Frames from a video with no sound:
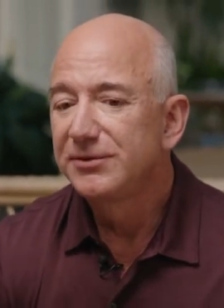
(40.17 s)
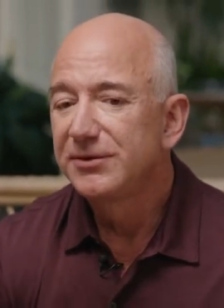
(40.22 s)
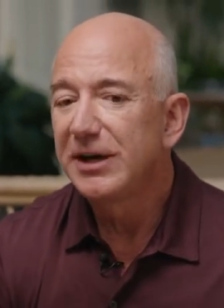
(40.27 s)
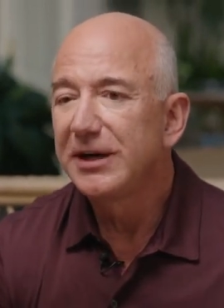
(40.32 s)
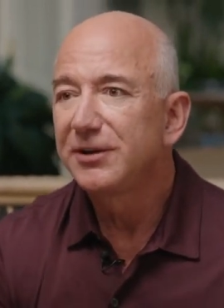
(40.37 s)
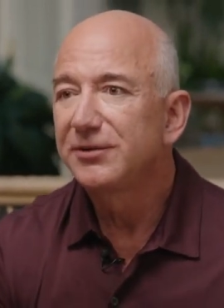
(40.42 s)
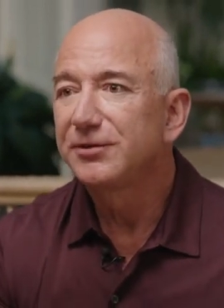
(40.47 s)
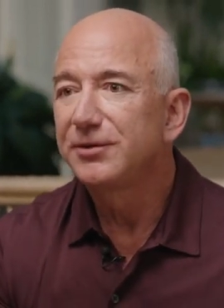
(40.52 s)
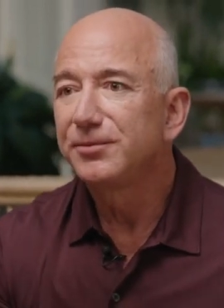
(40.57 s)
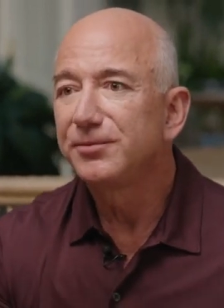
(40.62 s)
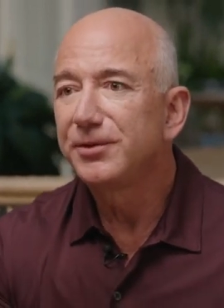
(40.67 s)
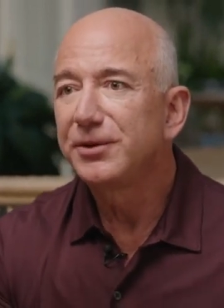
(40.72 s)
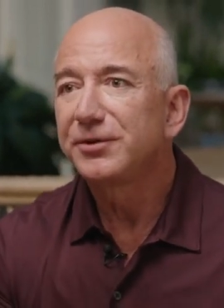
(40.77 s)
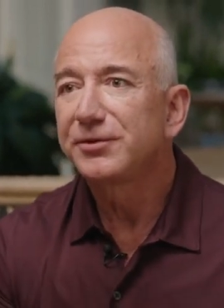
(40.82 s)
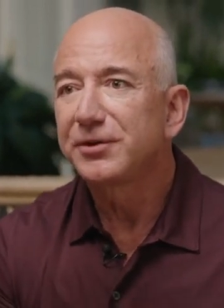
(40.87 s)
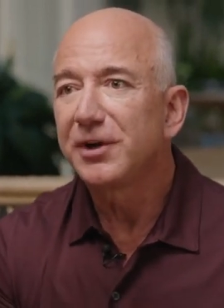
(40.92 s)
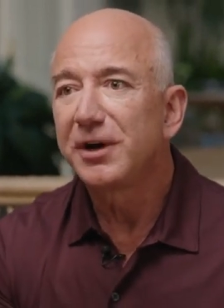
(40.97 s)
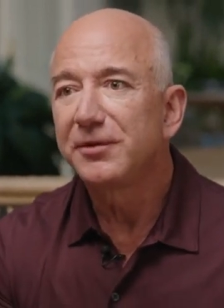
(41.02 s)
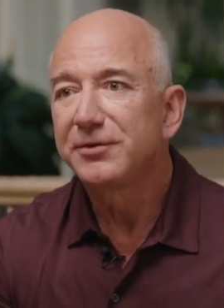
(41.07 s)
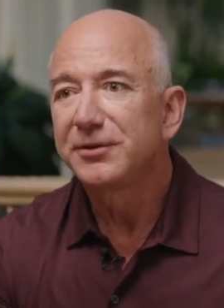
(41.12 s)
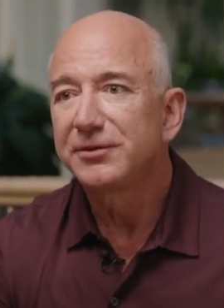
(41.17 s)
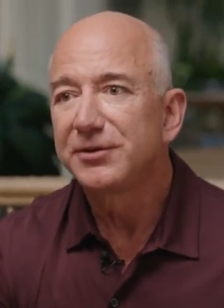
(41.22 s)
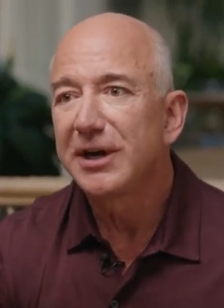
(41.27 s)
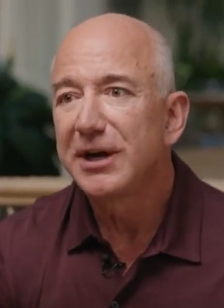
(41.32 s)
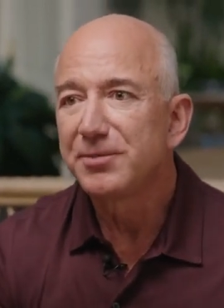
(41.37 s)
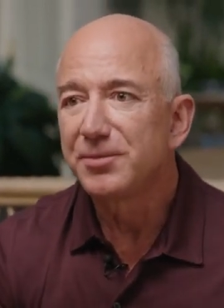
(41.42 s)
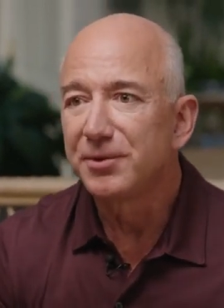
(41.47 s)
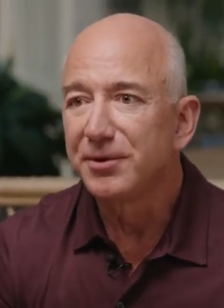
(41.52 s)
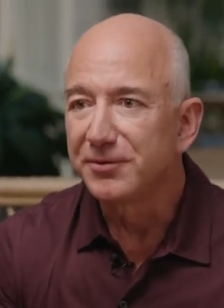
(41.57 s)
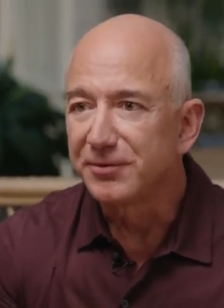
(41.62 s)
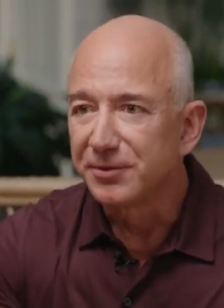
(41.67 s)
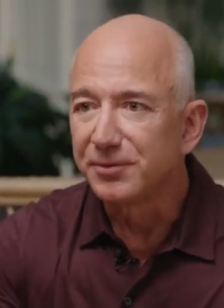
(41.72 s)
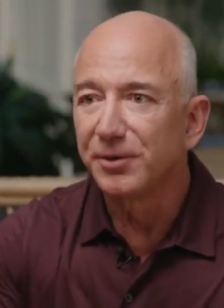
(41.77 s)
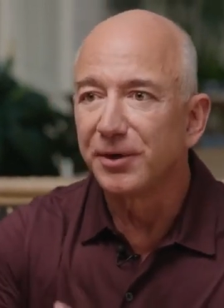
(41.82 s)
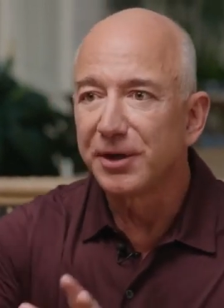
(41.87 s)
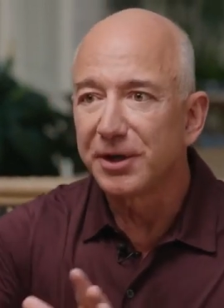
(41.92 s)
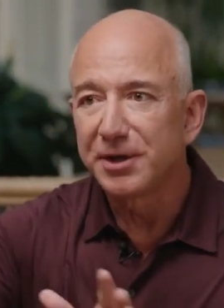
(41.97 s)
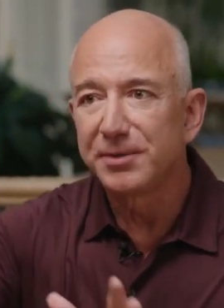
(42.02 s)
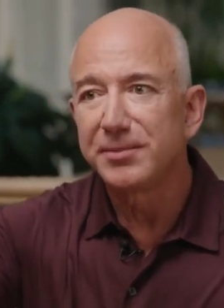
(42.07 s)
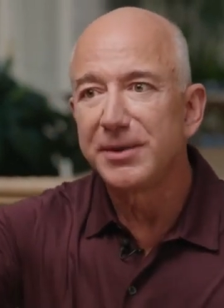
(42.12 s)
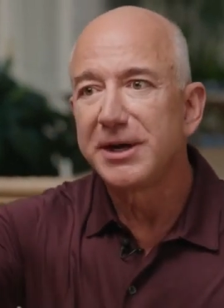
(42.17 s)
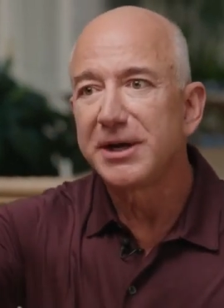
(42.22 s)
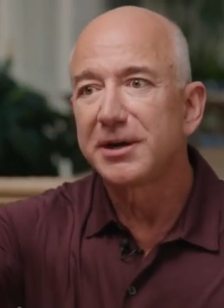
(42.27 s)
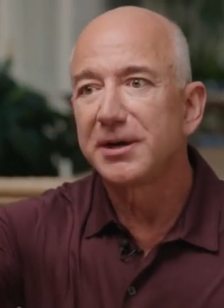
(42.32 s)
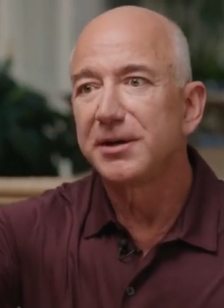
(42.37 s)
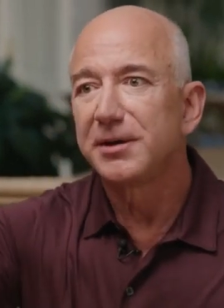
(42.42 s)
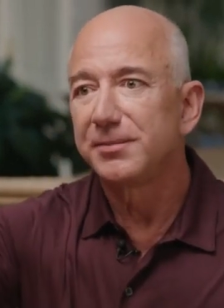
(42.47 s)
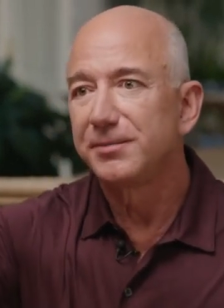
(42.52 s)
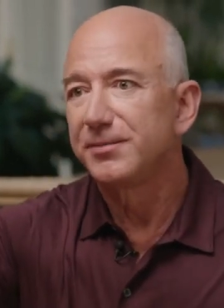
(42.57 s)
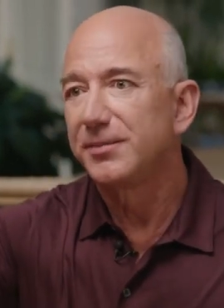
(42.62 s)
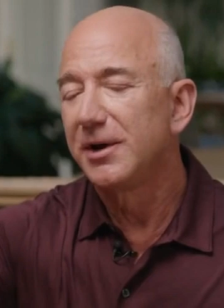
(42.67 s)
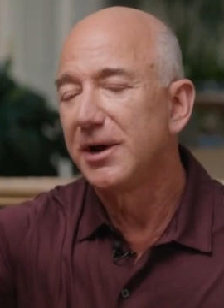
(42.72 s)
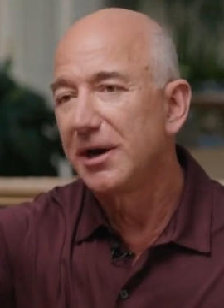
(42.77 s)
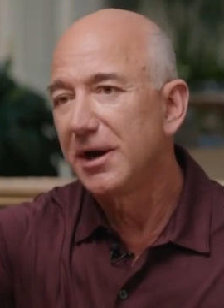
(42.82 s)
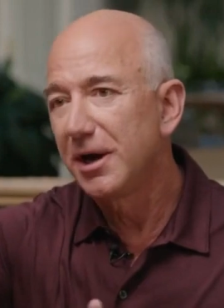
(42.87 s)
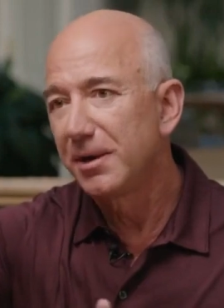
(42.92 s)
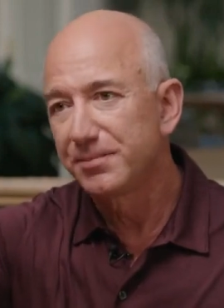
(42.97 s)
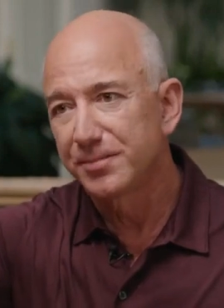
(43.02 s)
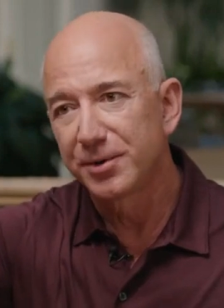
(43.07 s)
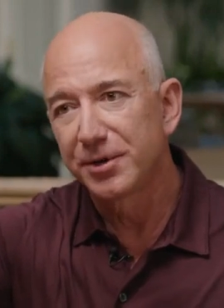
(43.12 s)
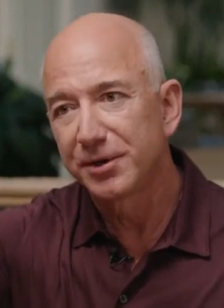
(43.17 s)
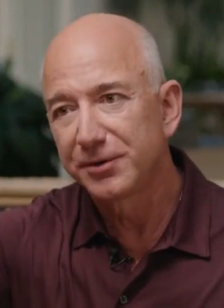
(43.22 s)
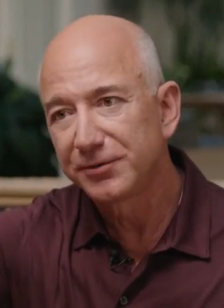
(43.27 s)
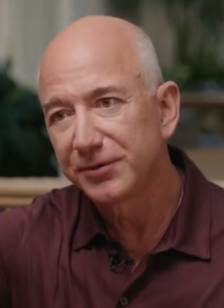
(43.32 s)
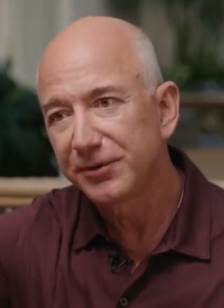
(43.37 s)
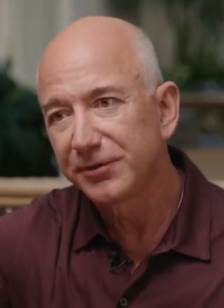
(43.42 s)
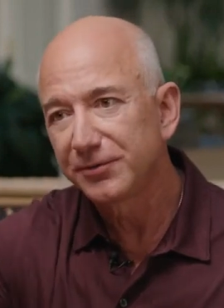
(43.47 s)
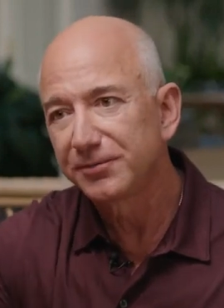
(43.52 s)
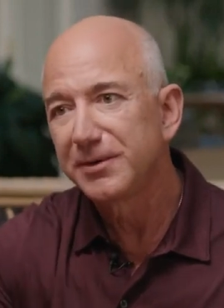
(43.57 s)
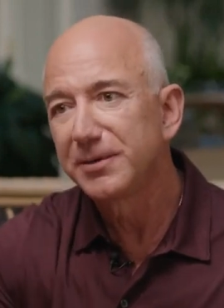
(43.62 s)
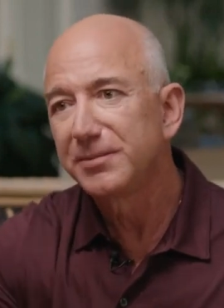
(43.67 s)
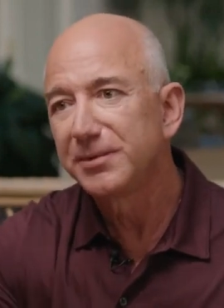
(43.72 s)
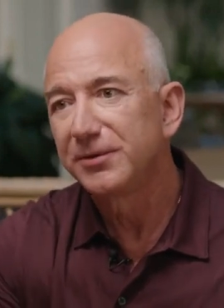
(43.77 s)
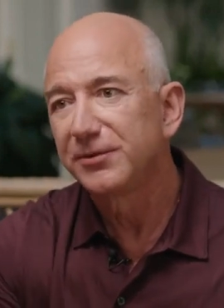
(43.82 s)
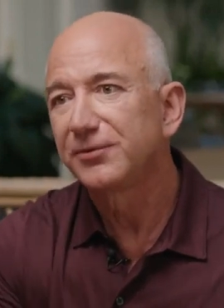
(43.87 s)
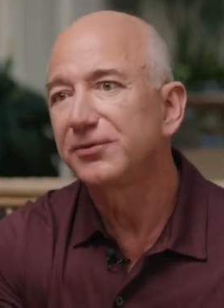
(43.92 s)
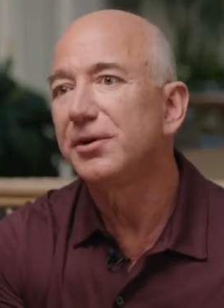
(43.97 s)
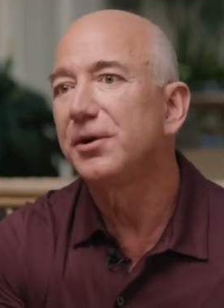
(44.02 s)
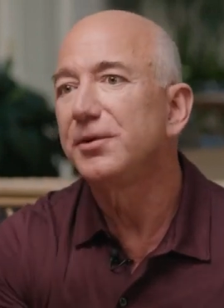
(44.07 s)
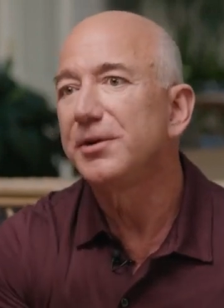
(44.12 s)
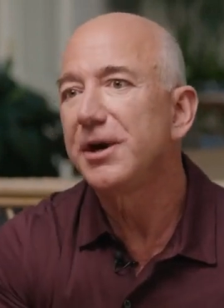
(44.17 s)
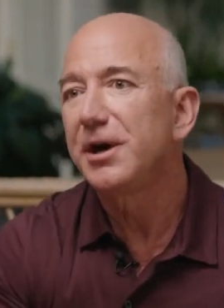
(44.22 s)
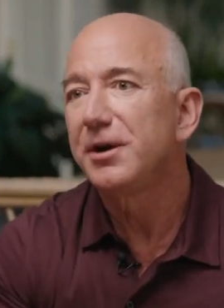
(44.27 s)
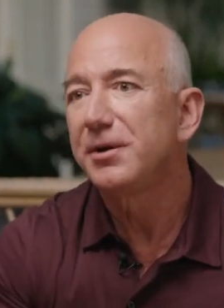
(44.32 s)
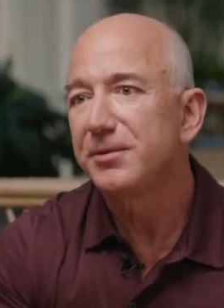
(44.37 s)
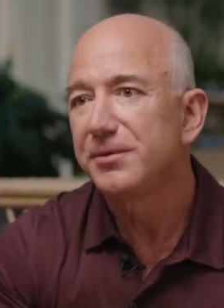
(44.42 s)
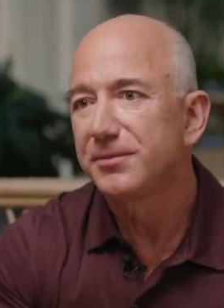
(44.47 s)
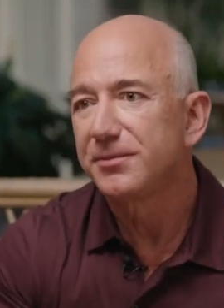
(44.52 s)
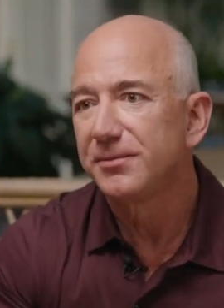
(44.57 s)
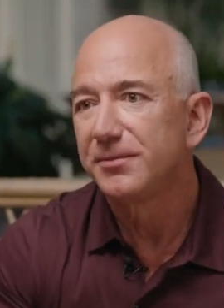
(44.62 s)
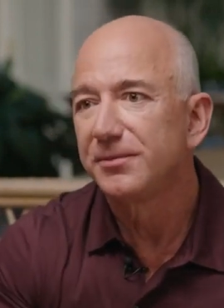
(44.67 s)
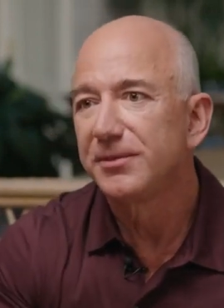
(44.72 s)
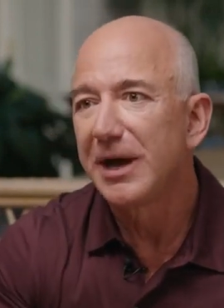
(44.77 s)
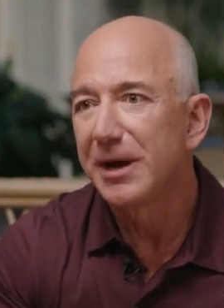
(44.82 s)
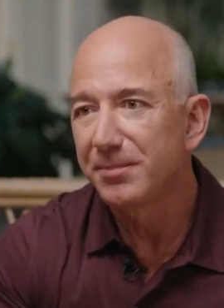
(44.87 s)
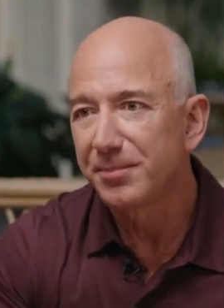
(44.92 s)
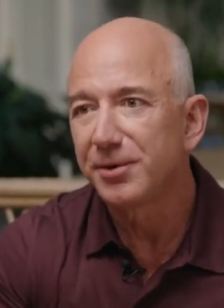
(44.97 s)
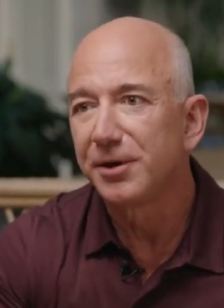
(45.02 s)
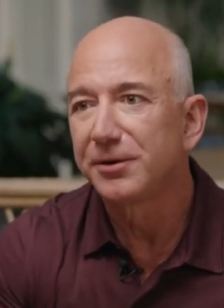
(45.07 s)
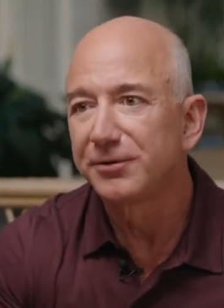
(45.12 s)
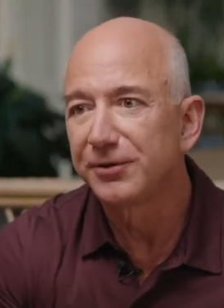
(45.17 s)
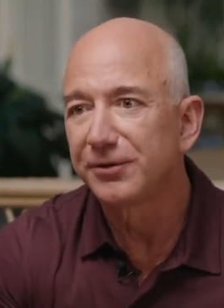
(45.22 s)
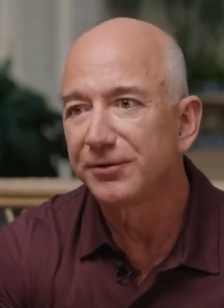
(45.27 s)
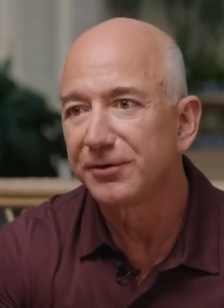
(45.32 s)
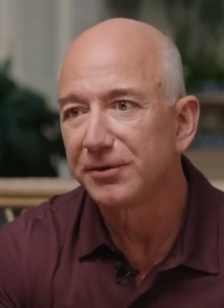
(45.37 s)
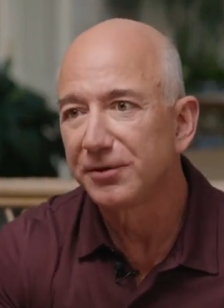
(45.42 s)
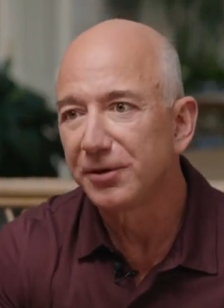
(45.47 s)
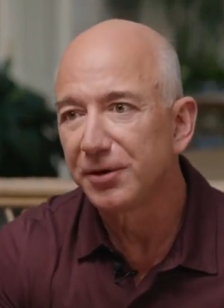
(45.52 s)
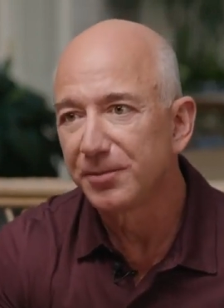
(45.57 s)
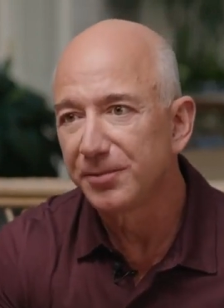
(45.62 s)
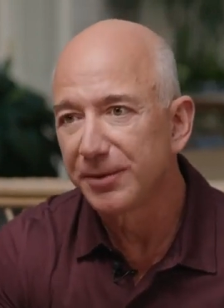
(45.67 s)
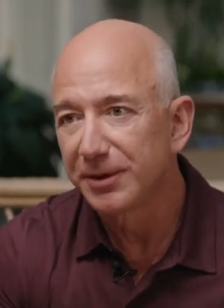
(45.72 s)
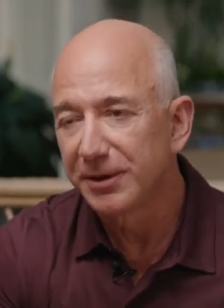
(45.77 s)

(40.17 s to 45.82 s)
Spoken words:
take some risk off the table. If you were going to make a purchase, maybe slow down that purchase a little